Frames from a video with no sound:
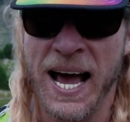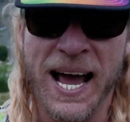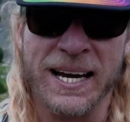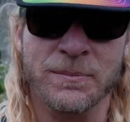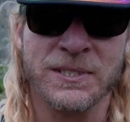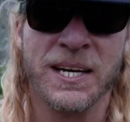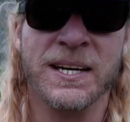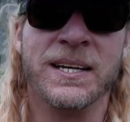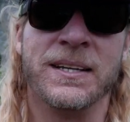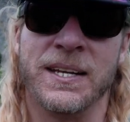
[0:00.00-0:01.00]
times
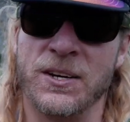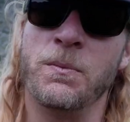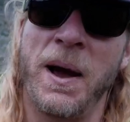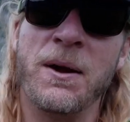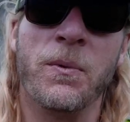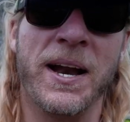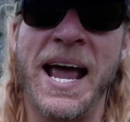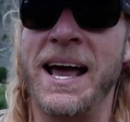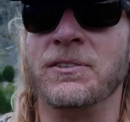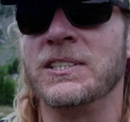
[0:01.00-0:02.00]
that you might want to
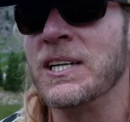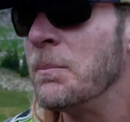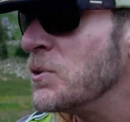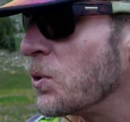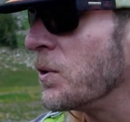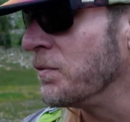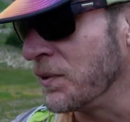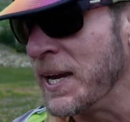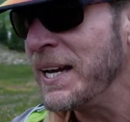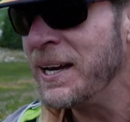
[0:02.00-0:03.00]
have some sort of
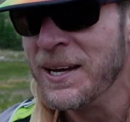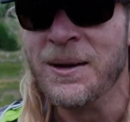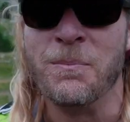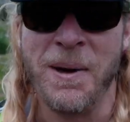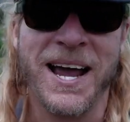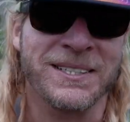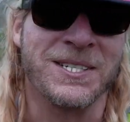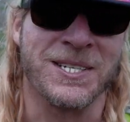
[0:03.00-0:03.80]
link back to